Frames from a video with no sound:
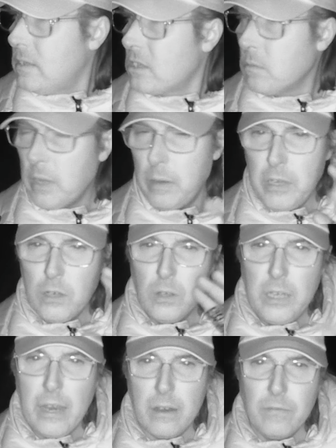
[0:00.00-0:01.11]
sometimes you
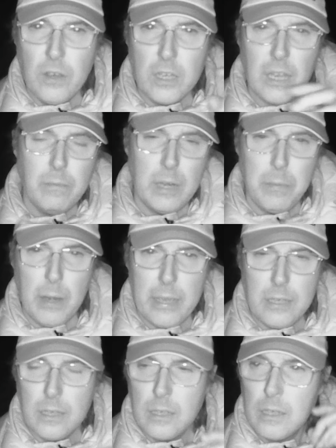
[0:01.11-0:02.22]
don't hear it the first time when you play
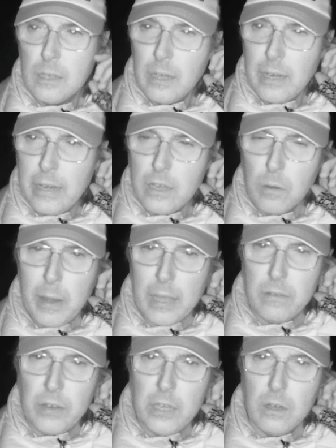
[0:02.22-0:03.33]
it and then you go back
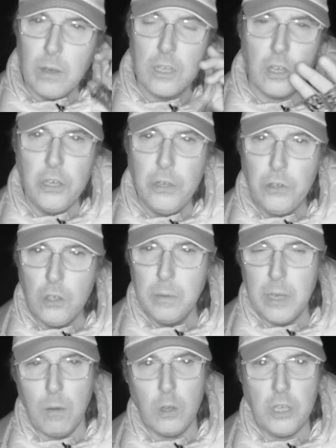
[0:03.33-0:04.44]
to the video and it's on YouTube
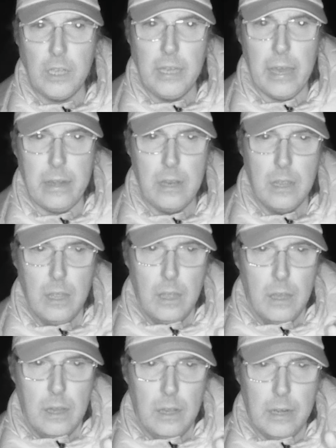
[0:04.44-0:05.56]
and I watch it again
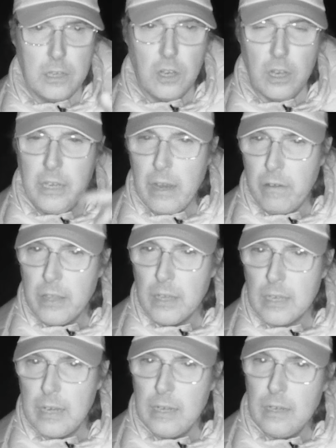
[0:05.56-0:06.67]
and I start hearing
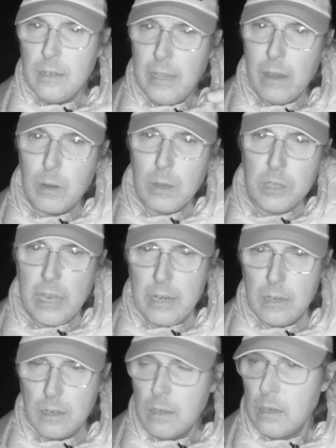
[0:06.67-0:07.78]
things I didn't hear when I was
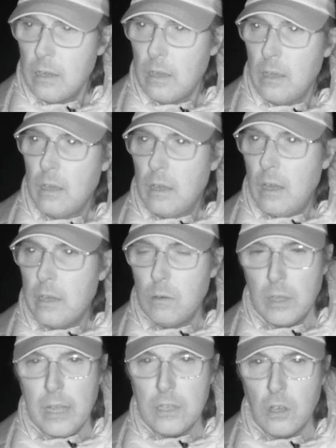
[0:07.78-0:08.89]
editing. I don't know
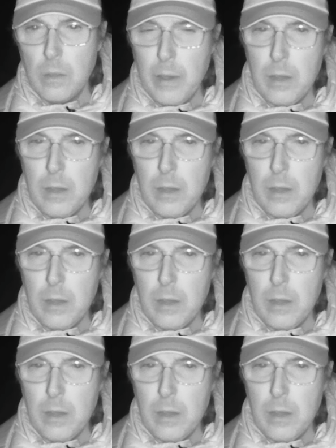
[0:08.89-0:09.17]
what that's all